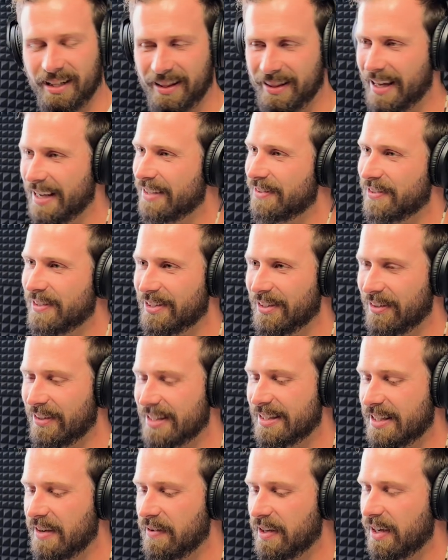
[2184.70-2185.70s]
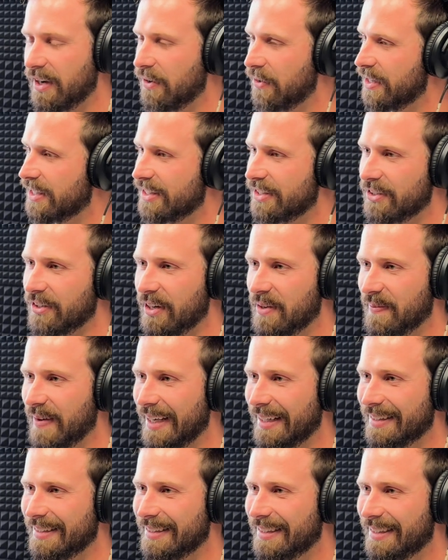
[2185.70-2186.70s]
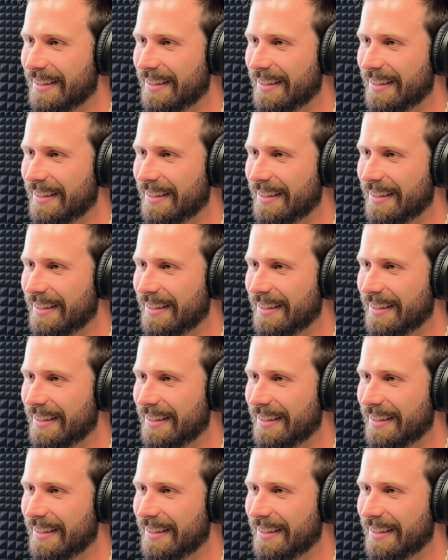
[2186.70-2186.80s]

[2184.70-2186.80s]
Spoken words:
Thanks for talking, Seve. I always enjoy it, mate.